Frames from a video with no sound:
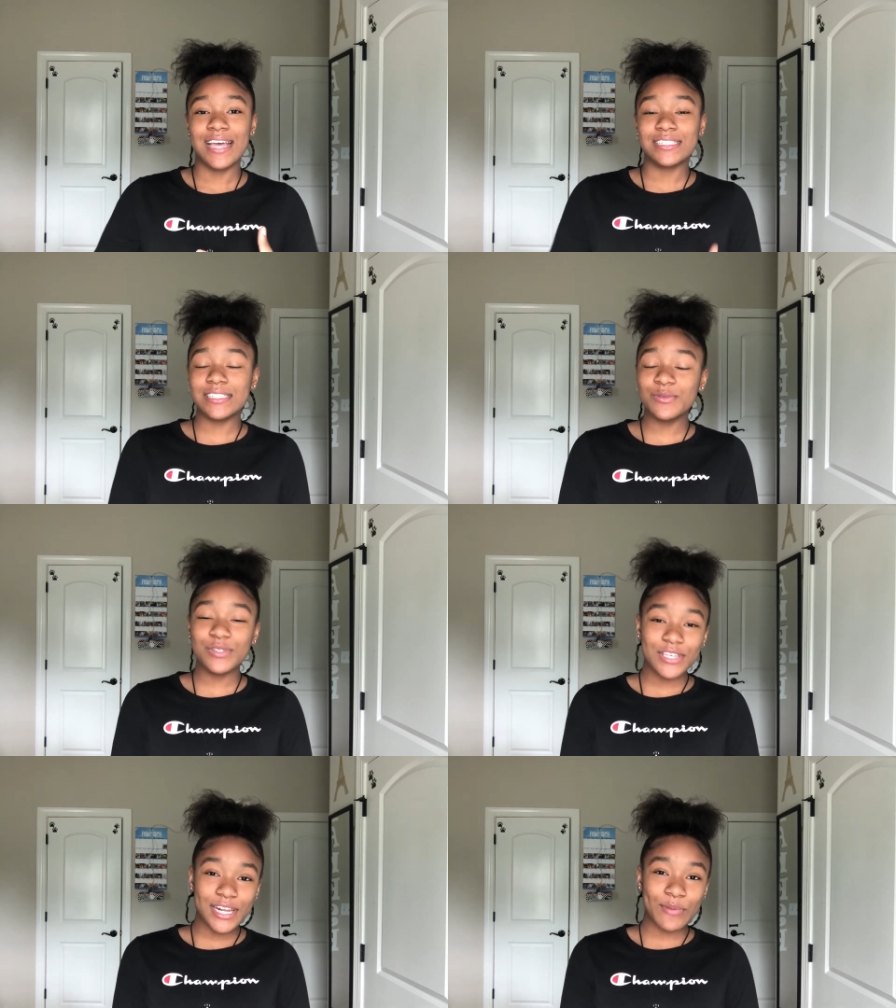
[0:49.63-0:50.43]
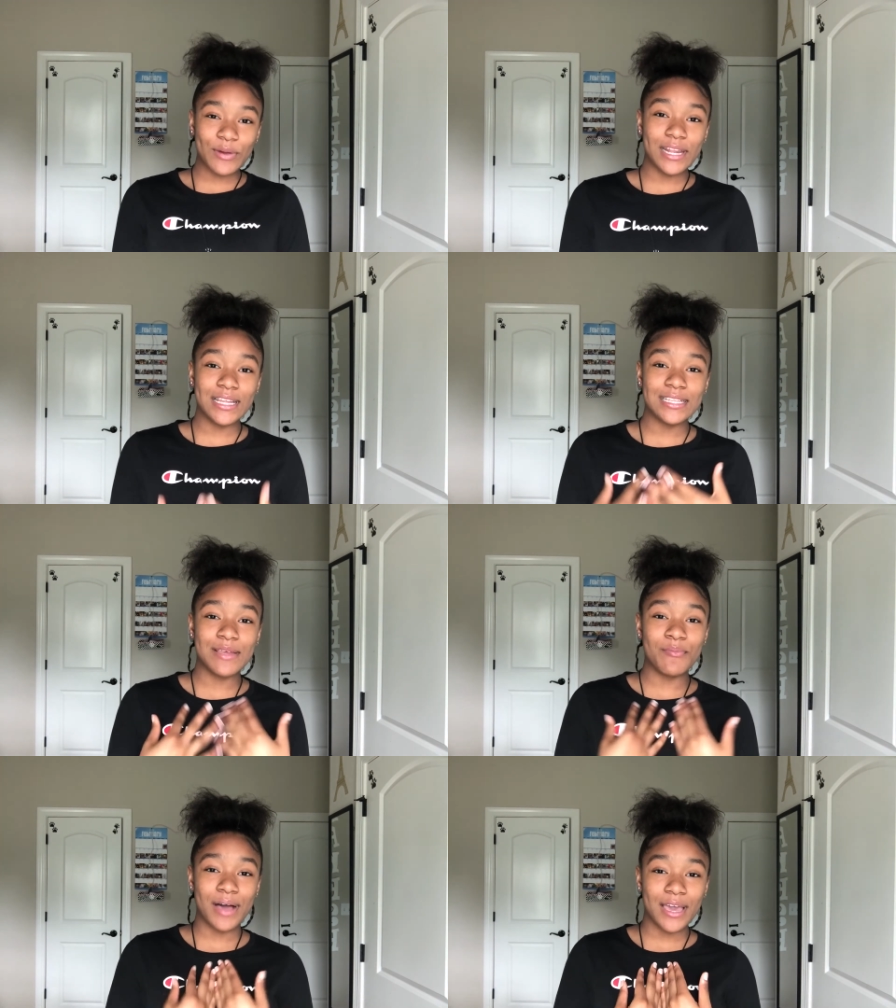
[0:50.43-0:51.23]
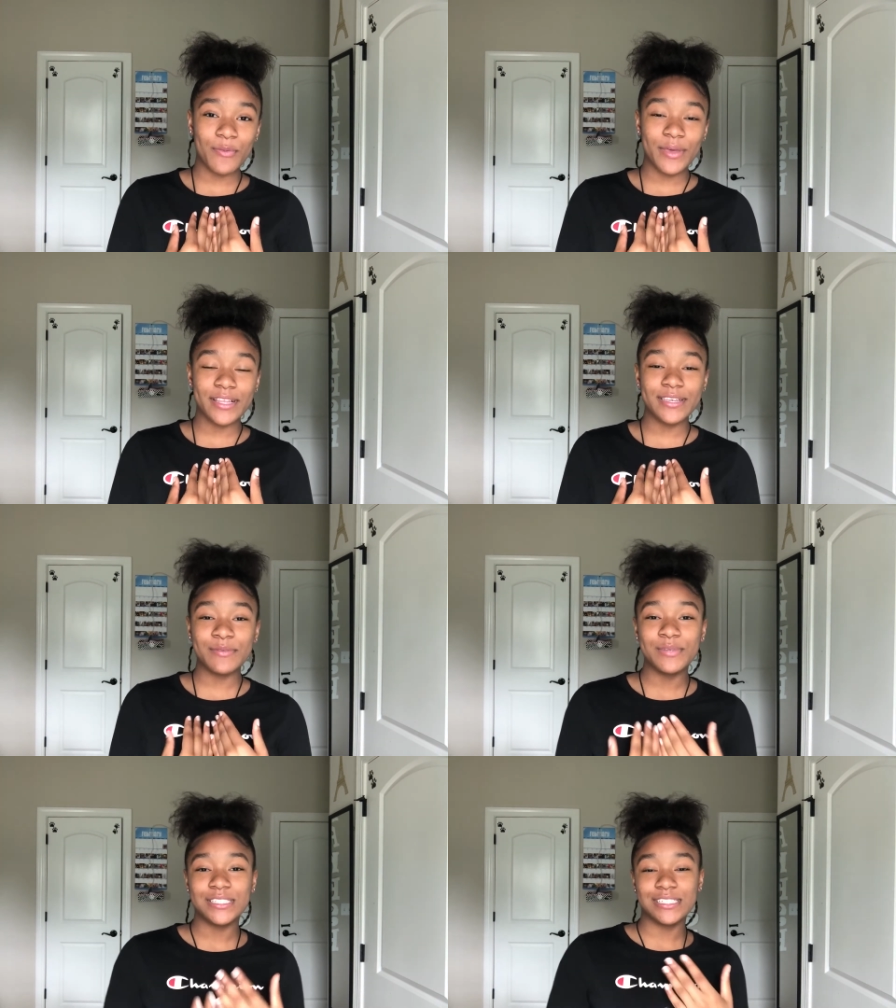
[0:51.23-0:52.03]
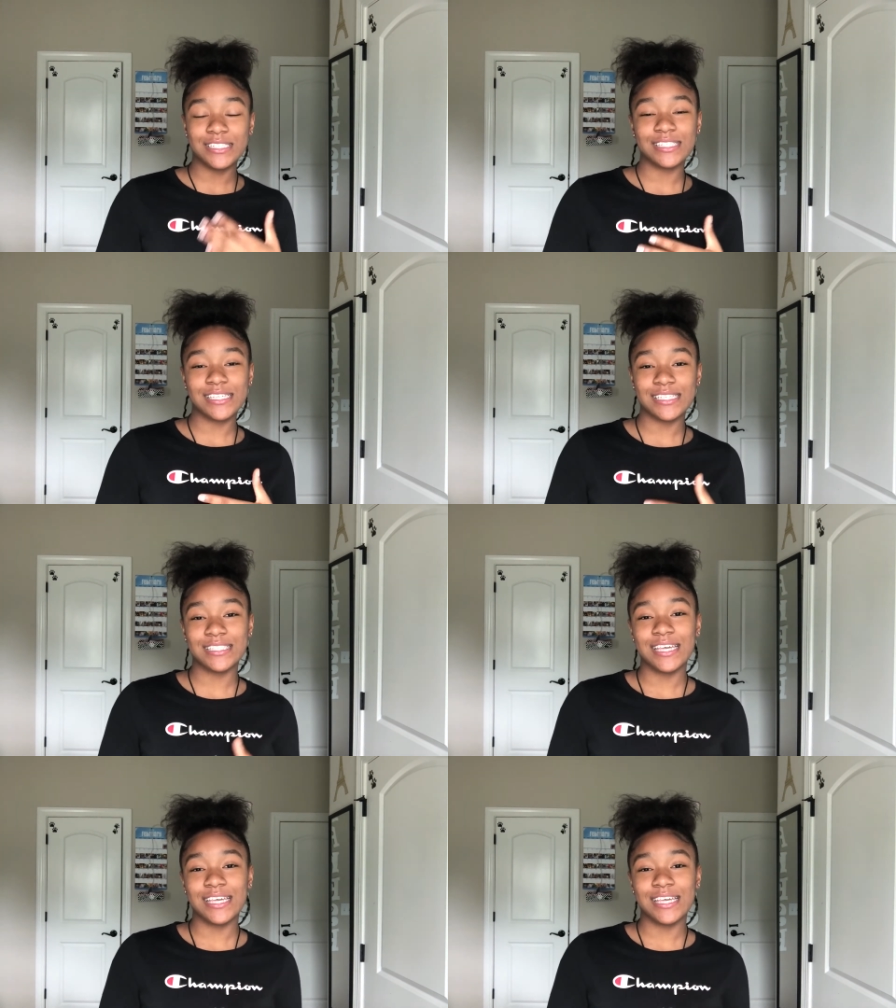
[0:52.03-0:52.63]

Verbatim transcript: she's really good at braiding in my opinion but she just thinks